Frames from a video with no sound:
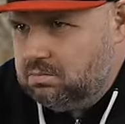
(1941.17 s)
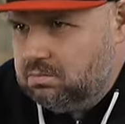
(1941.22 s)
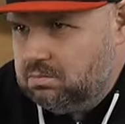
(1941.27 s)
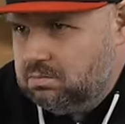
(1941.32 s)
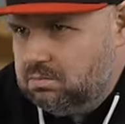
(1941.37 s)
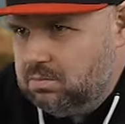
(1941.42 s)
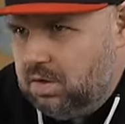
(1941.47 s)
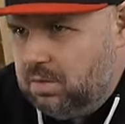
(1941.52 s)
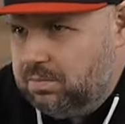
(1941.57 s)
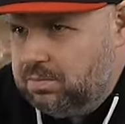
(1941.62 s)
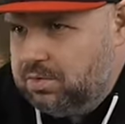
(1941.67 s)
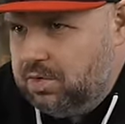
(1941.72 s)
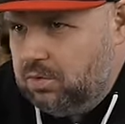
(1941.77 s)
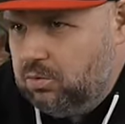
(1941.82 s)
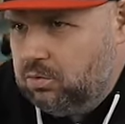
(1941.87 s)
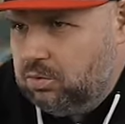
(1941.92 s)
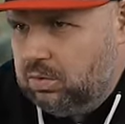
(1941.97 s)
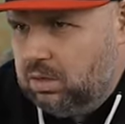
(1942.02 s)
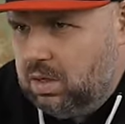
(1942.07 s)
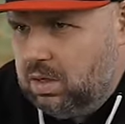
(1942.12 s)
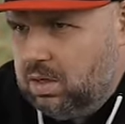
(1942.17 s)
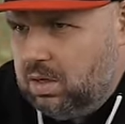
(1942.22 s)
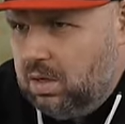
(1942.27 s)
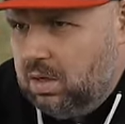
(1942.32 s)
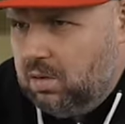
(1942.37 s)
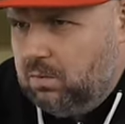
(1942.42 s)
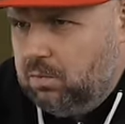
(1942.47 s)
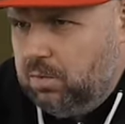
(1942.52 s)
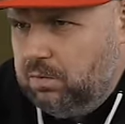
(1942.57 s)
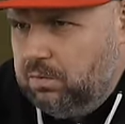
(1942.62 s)
Absolutely. We
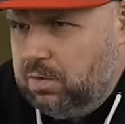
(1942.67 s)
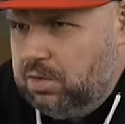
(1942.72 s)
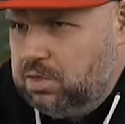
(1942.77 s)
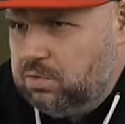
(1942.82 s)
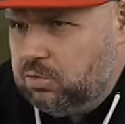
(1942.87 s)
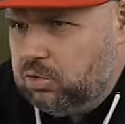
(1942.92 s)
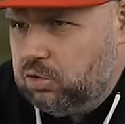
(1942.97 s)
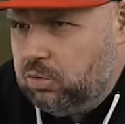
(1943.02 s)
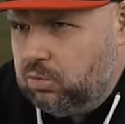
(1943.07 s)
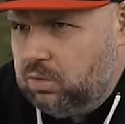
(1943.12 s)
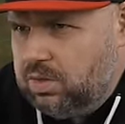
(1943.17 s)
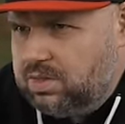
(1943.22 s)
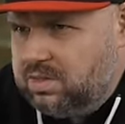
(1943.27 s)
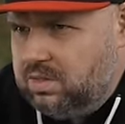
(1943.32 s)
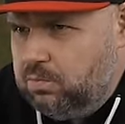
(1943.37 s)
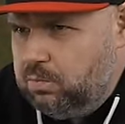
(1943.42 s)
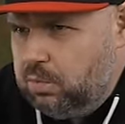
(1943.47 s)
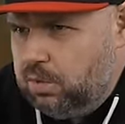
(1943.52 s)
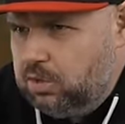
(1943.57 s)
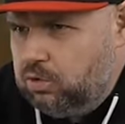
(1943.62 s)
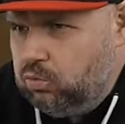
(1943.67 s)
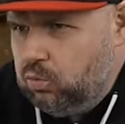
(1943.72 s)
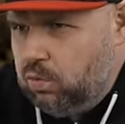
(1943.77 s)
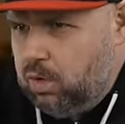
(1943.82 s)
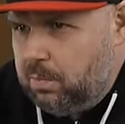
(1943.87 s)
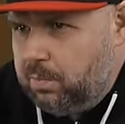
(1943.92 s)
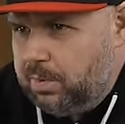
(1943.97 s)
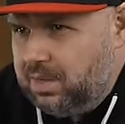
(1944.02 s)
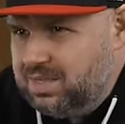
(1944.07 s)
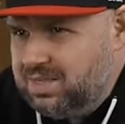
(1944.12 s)
see that the processor temperature does
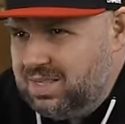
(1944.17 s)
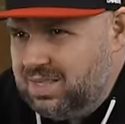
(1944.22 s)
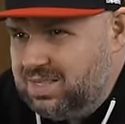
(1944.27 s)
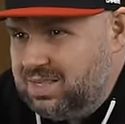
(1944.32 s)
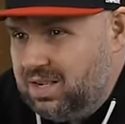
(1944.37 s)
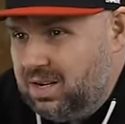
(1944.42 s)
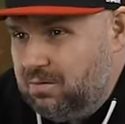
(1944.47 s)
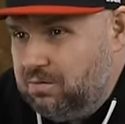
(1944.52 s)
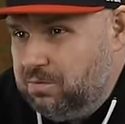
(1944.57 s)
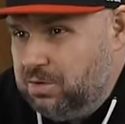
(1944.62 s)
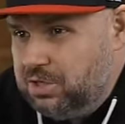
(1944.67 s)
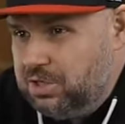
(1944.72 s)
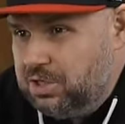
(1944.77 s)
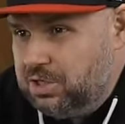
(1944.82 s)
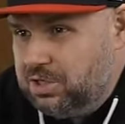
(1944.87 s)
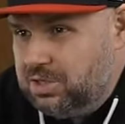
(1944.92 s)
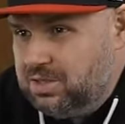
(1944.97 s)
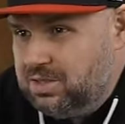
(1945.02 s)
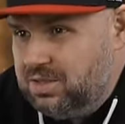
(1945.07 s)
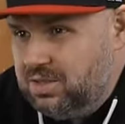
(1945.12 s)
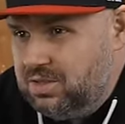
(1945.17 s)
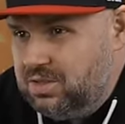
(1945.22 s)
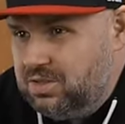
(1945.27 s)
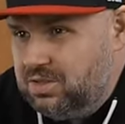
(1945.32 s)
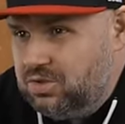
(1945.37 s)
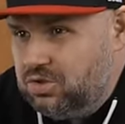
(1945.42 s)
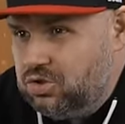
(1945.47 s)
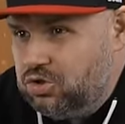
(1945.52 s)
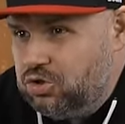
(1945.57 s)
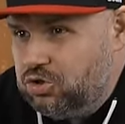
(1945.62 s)
not rise above sixty-four.
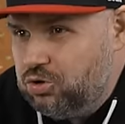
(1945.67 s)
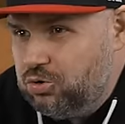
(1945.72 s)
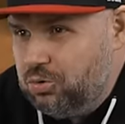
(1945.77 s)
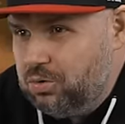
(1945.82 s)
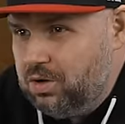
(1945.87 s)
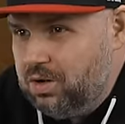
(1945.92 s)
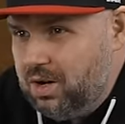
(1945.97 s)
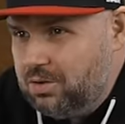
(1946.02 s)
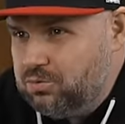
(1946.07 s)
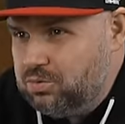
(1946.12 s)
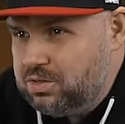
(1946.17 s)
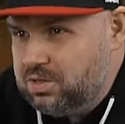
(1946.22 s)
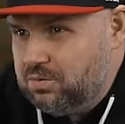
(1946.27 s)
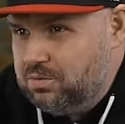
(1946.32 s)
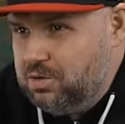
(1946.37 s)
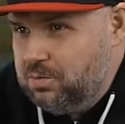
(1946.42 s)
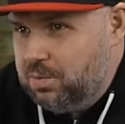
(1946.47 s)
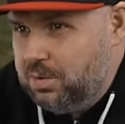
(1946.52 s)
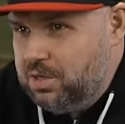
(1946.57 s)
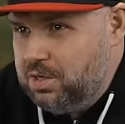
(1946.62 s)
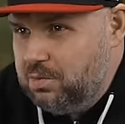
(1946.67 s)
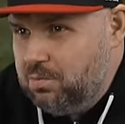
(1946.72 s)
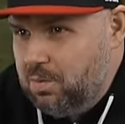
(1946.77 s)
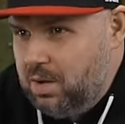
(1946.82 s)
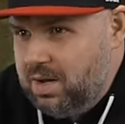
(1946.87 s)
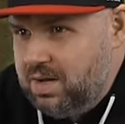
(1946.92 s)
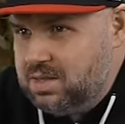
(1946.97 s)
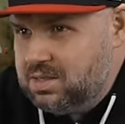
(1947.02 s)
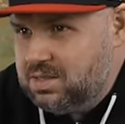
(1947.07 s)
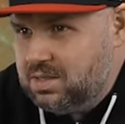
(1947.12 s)
G P U
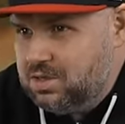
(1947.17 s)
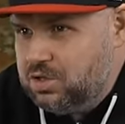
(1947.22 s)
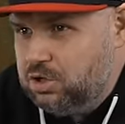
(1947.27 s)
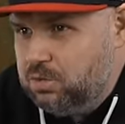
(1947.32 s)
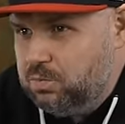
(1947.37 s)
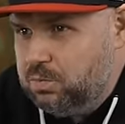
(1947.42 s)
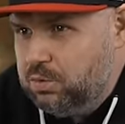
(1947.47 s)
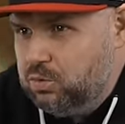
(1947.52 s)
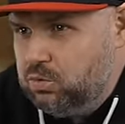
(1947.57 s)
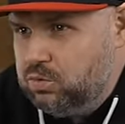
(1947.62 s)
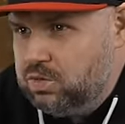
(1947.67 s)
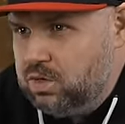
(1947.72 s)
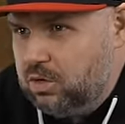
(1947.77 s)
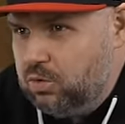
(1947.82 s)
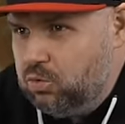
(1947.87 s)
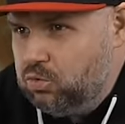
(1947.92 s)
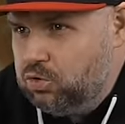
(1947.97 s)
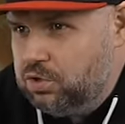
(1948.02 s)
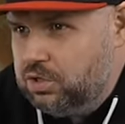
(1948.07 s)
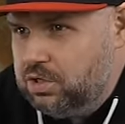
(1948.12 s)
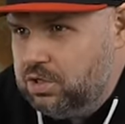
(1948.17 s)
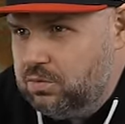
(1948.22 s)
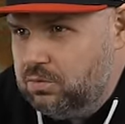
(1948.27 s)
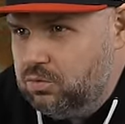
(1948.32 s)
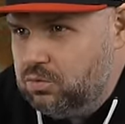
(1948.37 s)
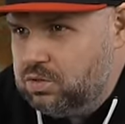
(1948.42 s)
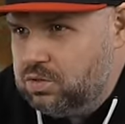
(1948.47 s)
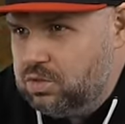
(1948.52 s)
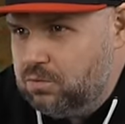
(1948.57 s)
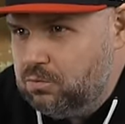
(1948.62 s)
loaded ninety-eight,
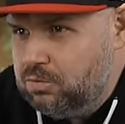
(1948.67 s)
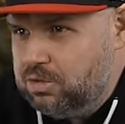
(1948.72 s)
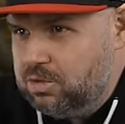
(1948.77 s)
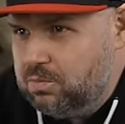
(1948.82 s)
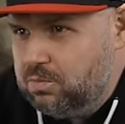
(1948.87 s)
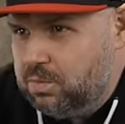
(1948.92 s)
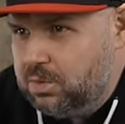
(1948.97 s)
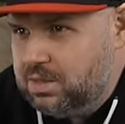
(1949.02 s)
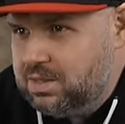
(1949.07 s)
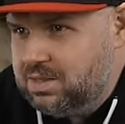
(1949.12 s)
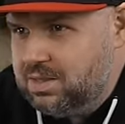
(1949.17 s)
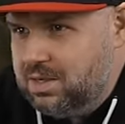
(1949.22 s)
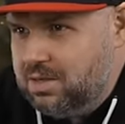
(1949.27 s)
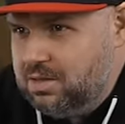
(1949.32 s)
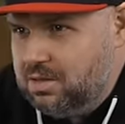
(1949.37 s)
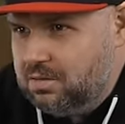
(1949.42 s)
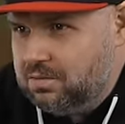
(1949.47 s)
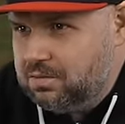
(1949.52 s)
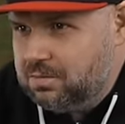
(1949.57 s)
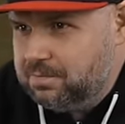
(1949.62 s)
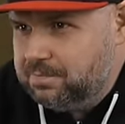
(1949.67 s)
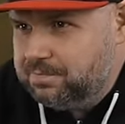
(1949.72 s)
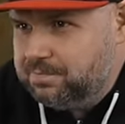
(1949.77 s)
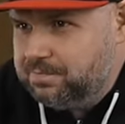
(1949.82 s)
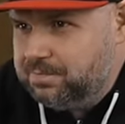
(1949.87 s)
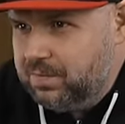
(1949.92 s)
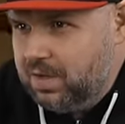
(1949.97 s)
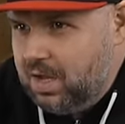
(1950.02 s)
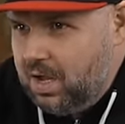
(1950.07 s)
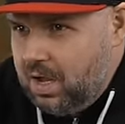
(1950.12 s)
and I'm
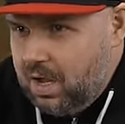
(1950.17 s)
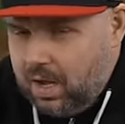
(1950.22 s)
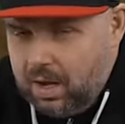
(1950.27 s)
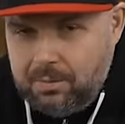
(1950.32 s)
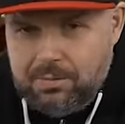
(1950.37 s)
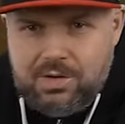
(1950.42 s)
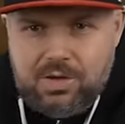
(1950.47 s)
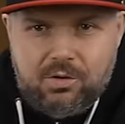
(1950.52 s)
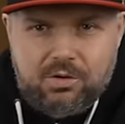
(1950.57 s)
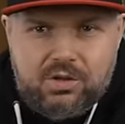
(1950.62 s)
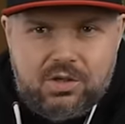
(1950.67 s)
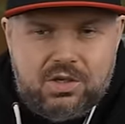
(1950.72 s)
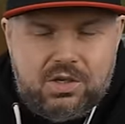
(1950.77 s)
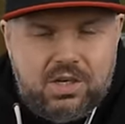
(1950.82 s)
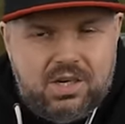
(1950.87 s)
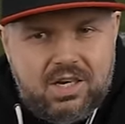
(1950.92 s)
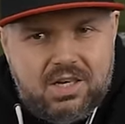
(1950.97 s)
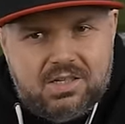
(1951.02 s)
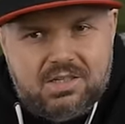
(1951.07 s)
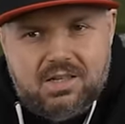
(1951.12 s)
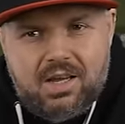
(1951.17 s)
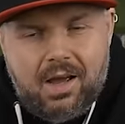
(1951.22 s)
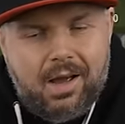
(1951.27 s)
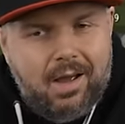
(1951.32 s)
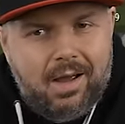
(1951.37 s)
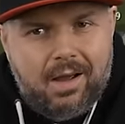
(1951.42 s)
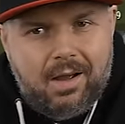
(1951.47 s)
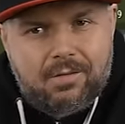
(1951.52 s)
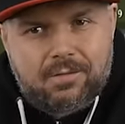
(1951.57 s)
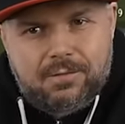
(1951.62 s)
interested.
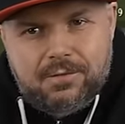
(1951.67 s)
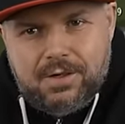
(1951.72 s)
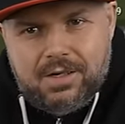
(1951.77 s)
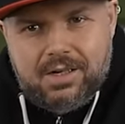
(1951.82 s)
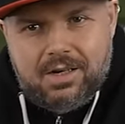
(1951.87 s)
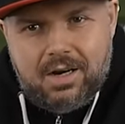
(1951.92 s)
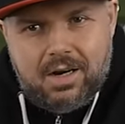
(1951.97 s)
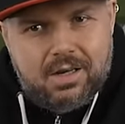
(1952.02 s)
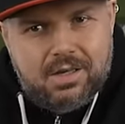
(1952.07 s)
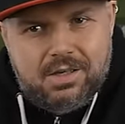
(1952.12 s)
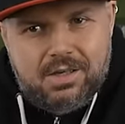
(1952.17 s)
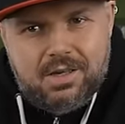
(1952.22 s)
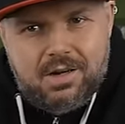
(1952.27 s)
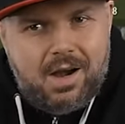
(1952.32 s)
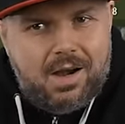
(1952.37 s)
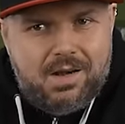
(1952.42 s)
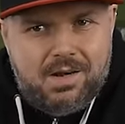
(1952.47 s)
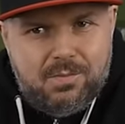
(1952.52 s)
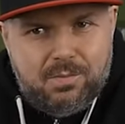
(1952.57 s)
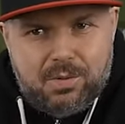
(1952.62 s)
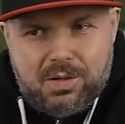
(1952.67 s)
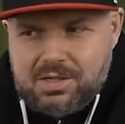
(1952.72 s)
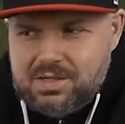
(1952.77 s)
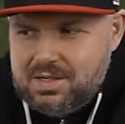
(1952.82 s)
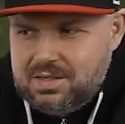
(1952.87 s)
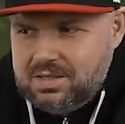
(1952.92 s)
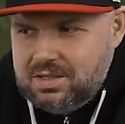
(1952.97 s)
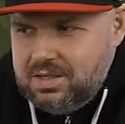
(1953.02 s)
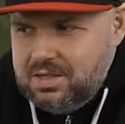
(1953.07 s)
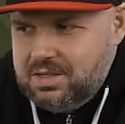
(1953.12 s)
And in games, if you use a
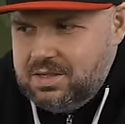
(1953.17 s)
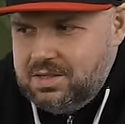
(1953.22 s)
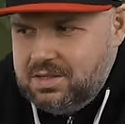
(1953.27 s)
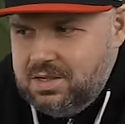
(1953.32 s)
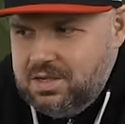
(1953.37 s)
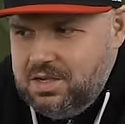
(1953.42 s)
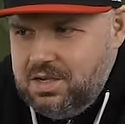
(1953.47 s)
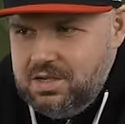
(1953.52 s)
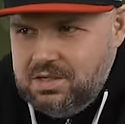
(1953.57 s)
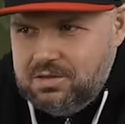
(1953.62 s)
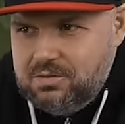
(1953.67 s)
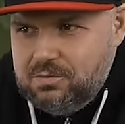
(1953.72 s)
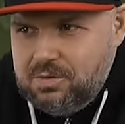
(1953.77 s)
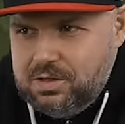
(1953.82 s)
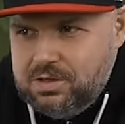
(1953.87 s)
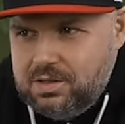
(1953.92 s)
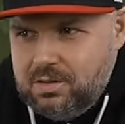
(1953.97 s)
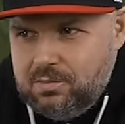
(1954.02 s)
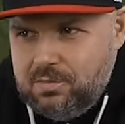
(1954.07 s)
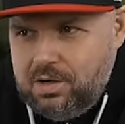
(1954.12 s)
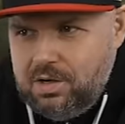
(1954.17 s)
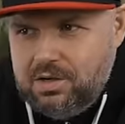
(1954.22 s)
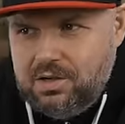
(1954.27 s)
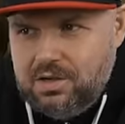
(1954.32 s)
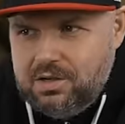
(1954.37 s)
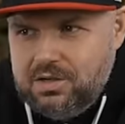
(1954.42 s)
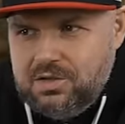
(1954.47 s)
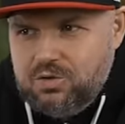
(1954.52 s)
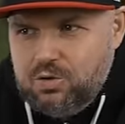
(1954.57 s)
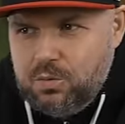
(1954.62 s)
neural processor to draw frames
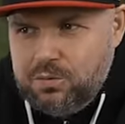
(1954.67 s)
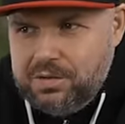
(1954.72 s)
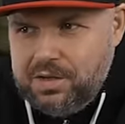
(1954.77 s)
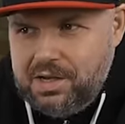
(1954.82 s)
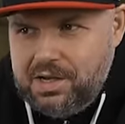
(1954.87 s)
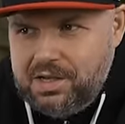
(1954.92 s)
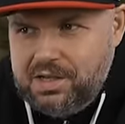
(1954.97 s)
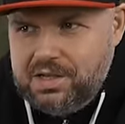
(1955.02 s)
and so on.